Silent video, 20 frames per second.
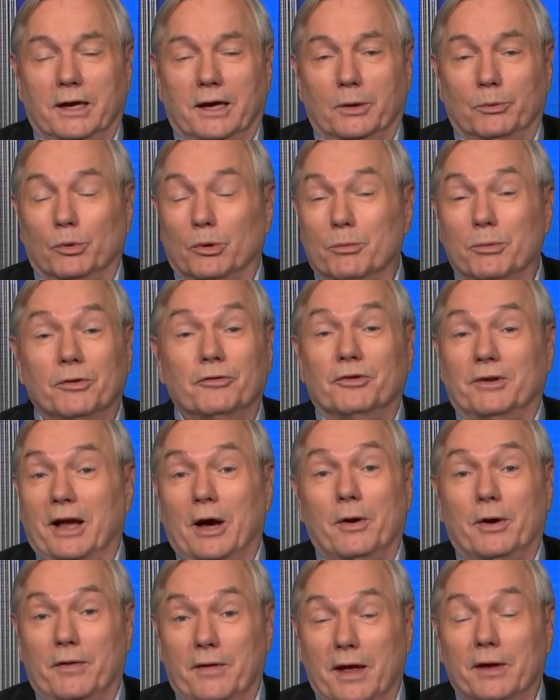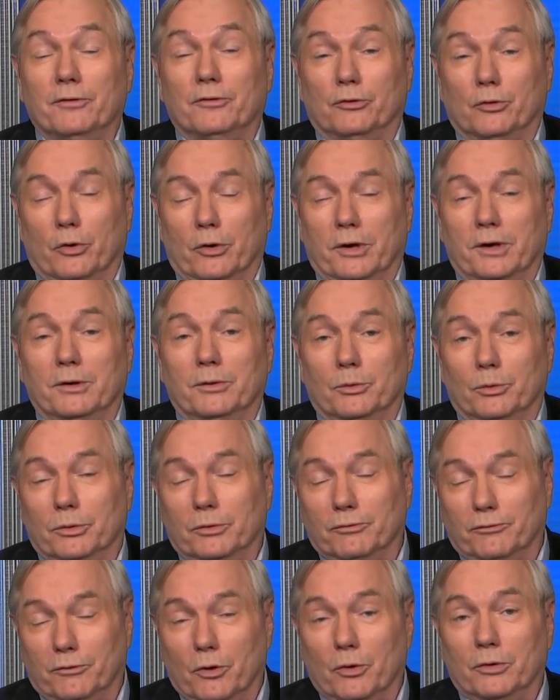And we're missing out on that story.
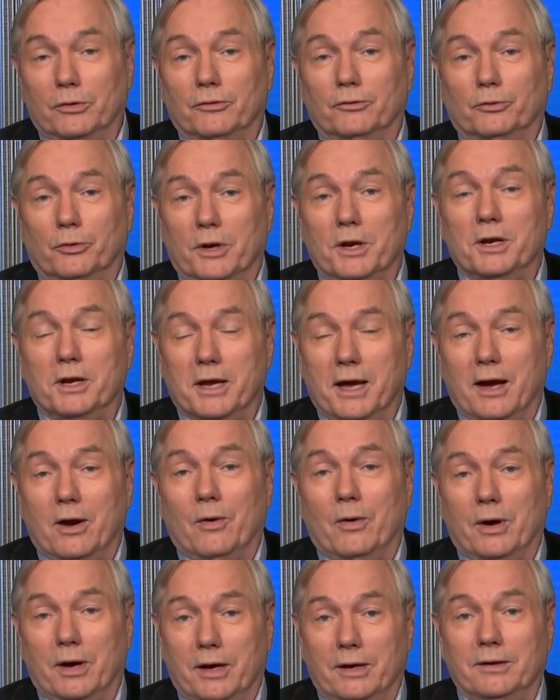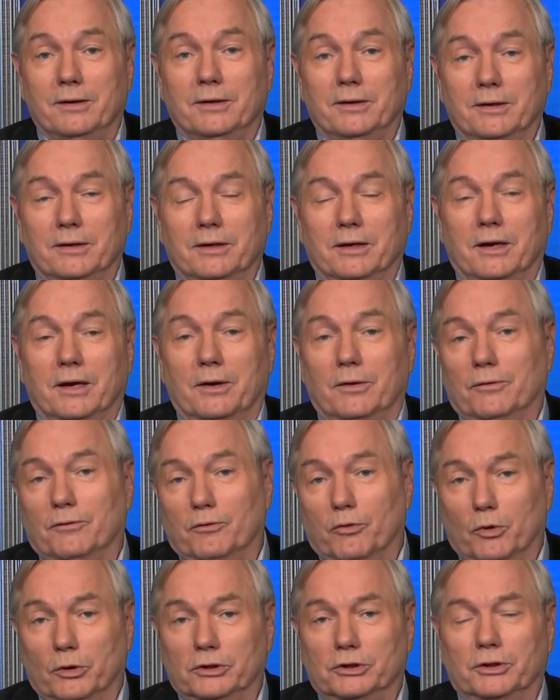We're focused right now on
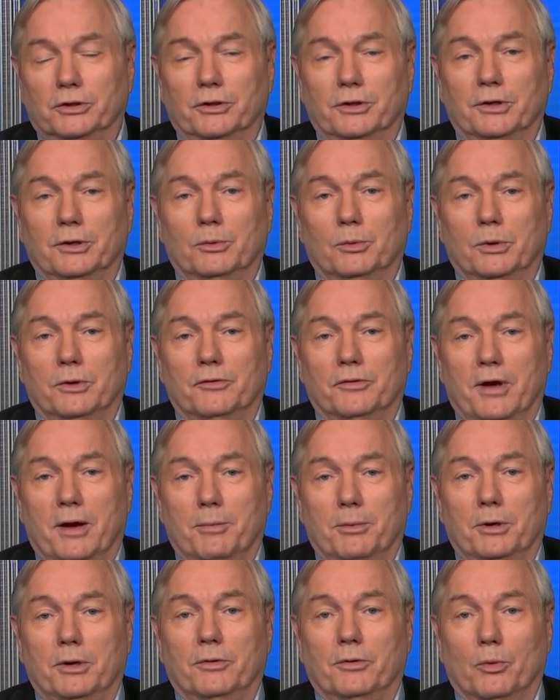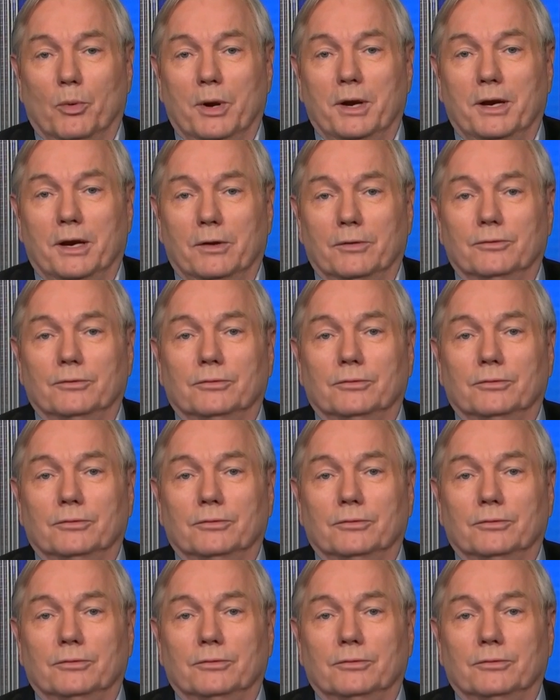unfortunately, what's happening at the White House.